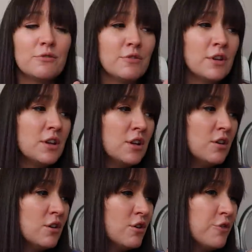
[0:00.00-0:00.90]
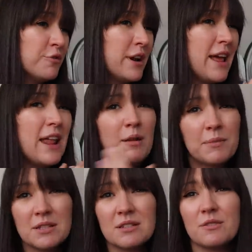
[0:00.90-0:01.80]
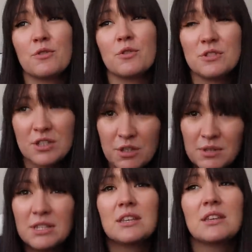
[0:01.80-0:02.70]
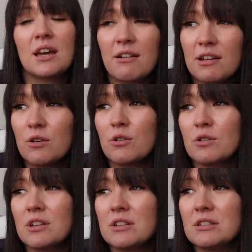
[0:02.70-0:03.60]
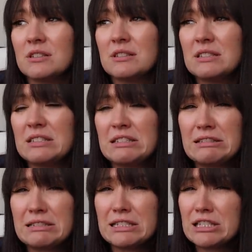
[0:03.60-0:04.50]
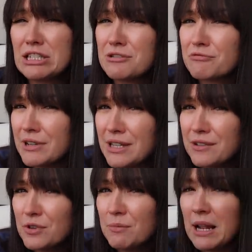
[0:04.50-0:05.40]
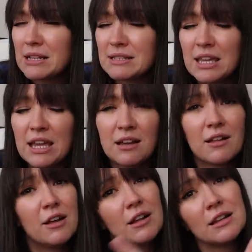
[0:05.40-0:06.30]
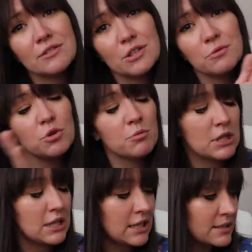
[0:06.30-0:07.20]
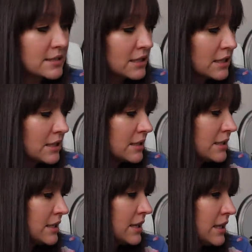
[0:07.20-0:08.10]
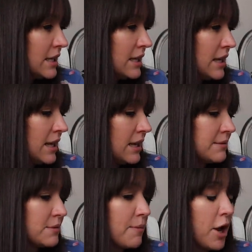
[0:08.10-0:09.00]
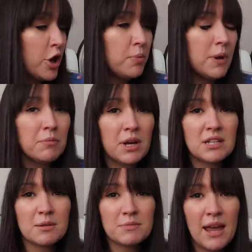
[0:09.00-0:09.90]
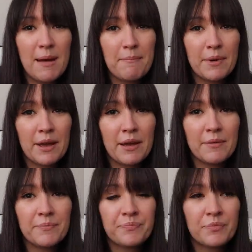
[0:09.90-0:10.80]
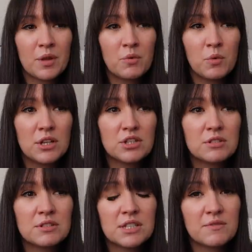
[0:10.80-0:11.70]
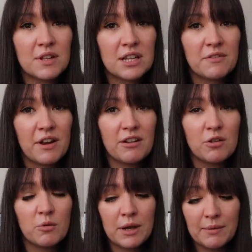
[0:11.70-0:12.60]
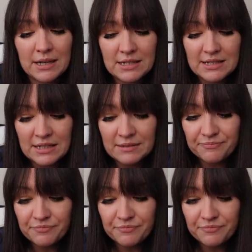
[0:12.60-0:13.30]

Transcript: of offer an element of continuity and carrying on and degree of normality, new normal at least. So I'm hoping by September, which does feel like a very long way away, doesn't it?